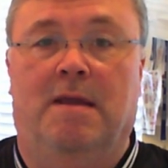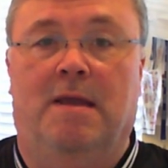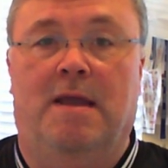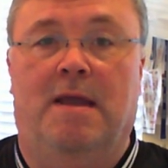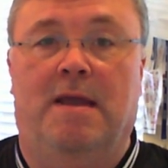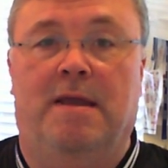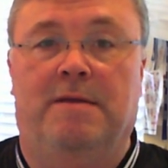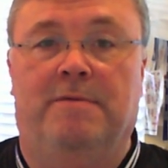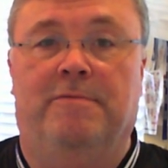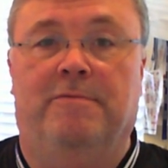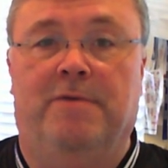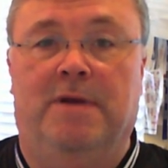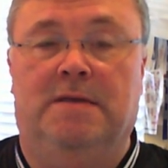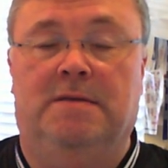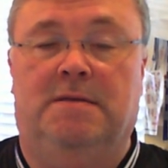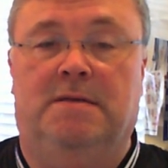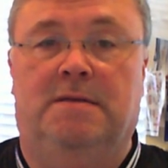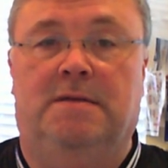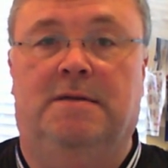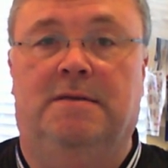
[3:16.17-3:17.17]
a
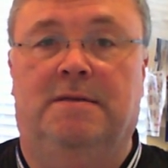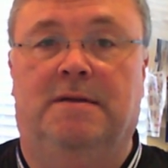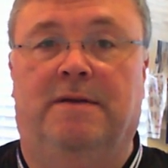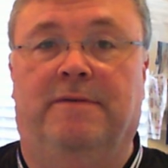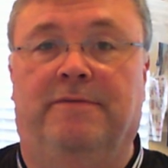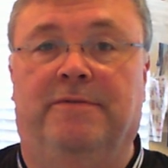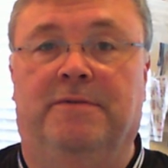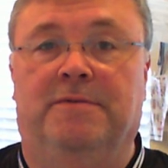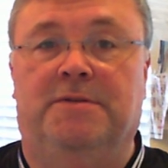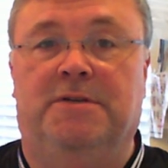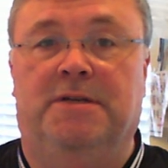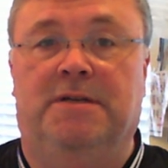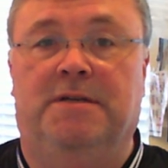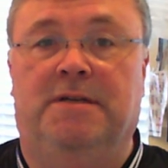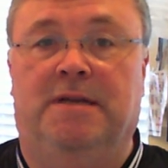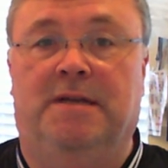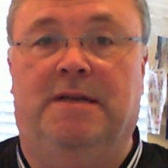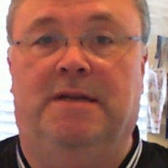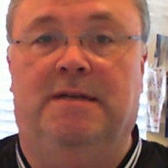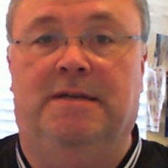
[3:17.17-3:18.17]
resident of
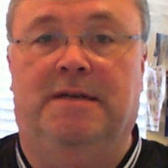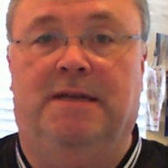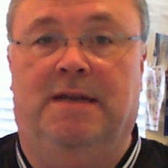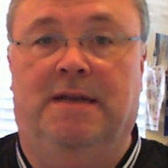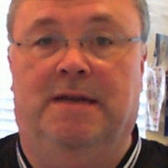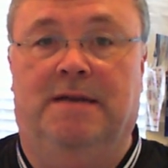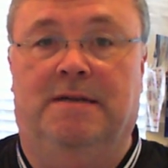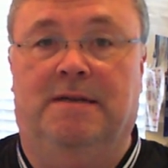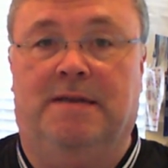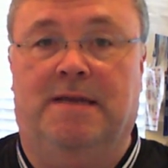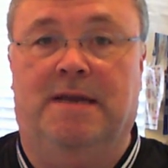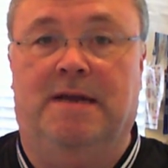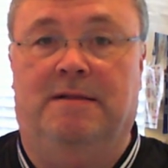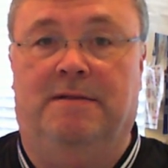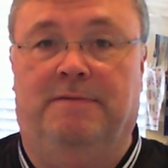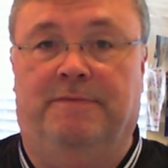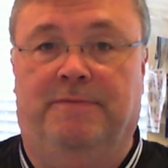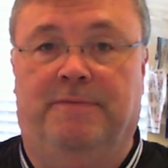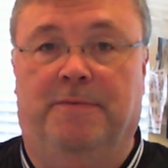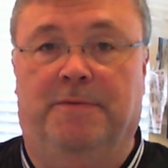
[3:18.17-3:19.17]
Virginia, Indiana,
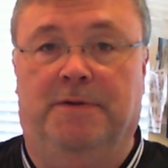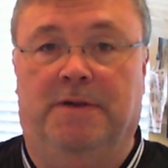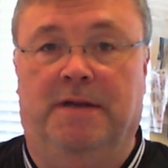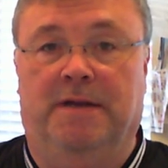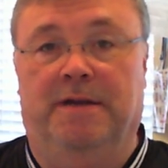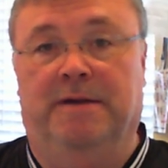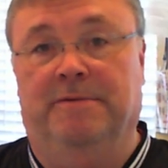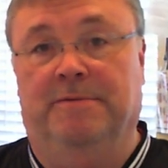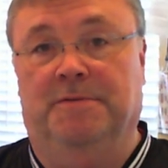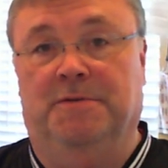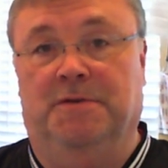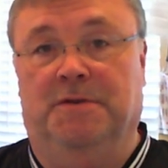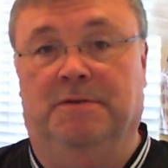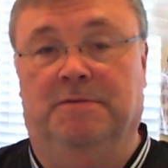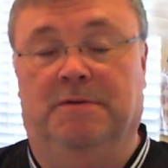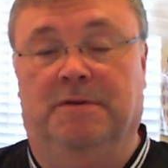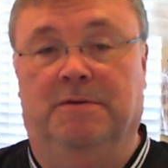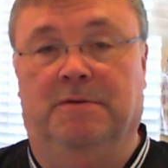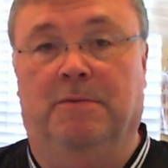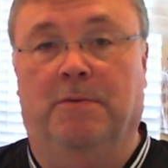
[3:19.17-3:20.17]
California,
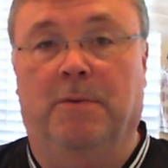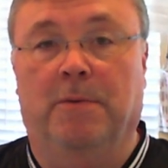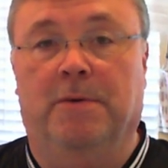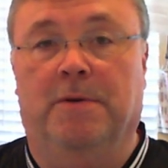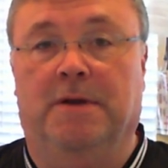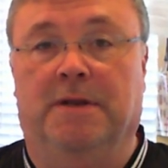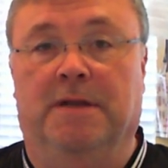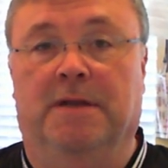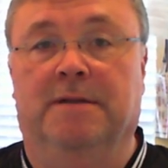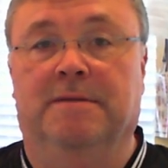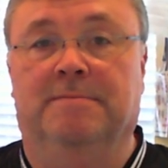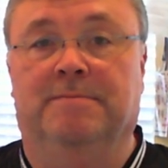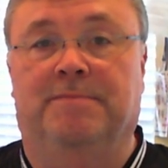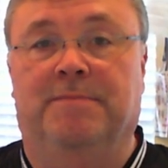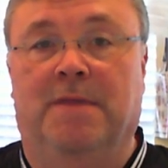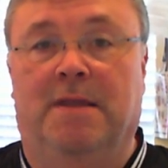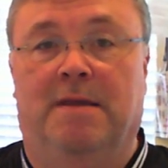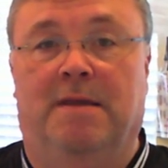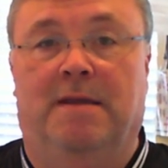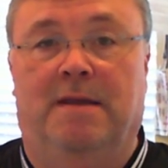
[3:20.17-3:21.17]
Arizona, or Oregon.
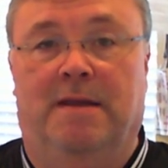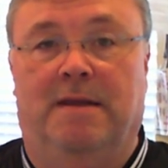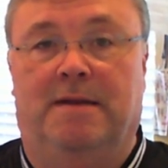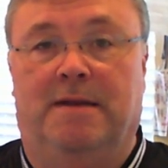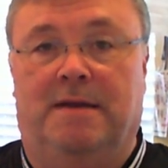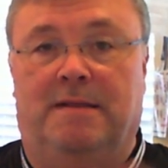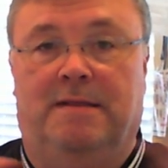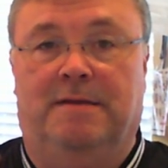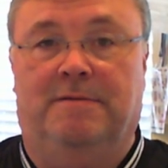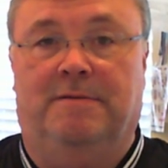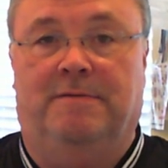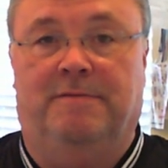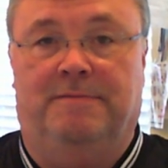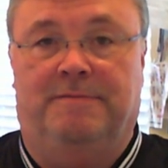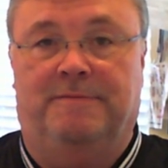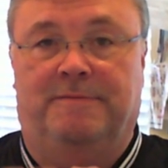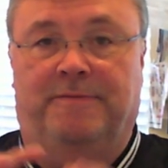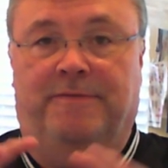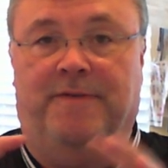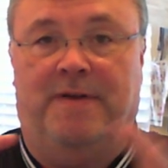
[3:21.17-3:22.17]
And that little
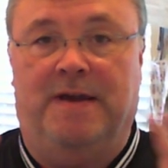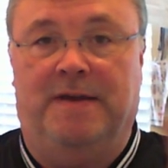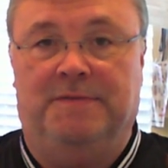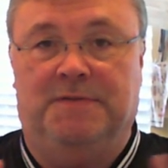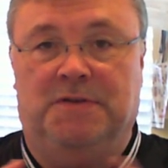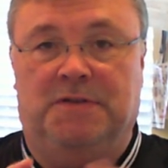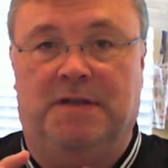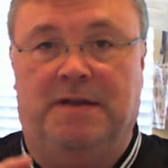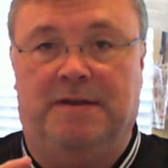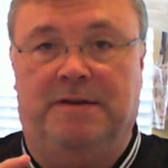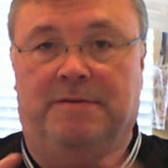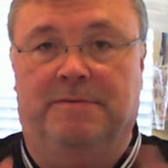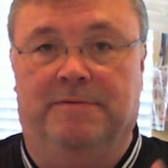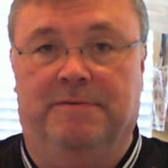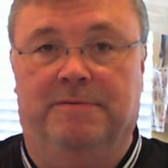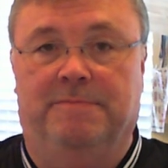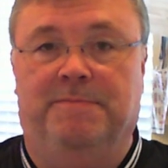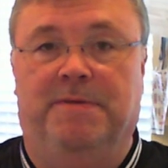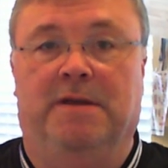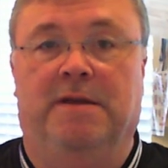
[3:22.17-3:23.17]
5-state
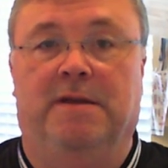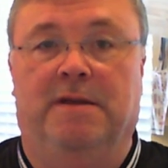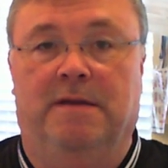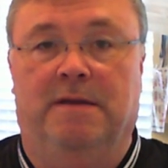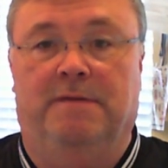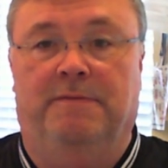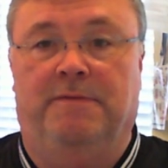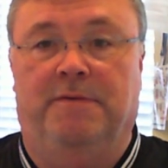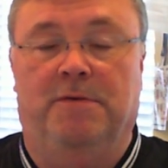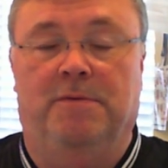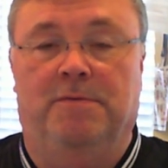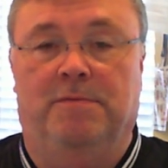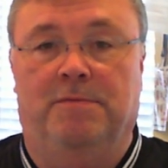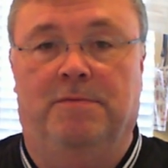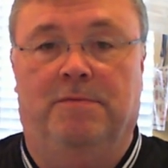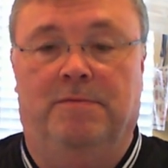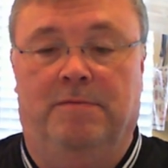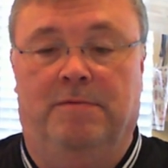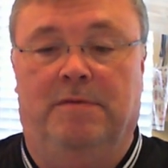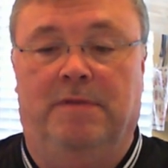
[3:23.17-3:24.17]
grouping, if
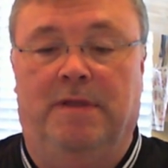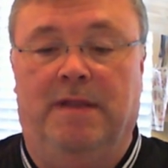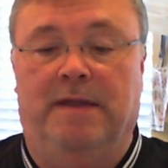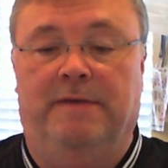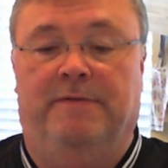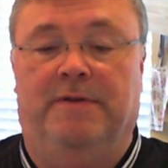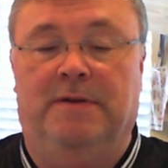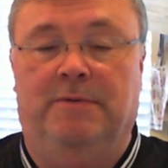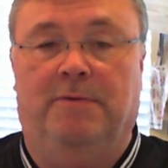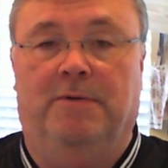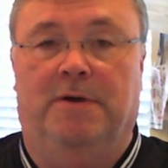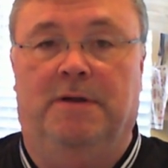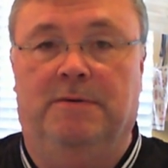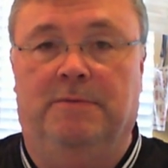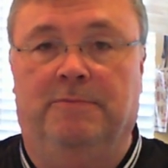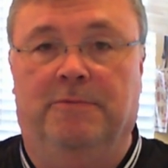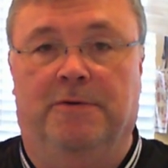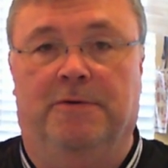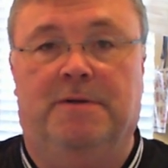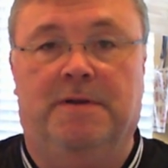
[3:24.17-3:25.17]
you live in one
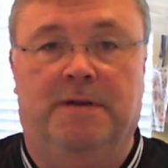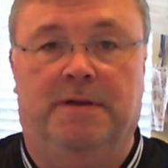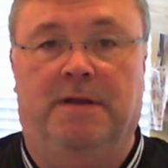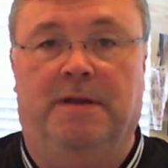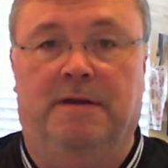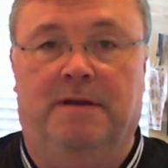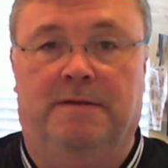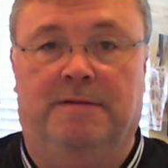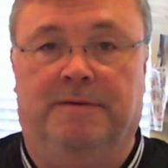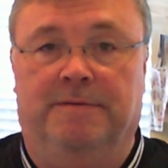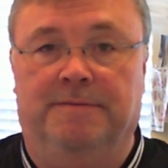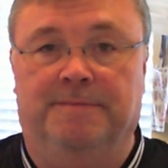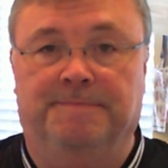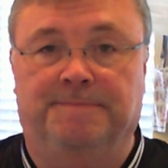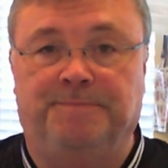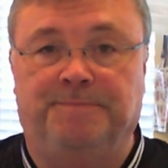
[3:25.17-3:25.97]
and work in the other,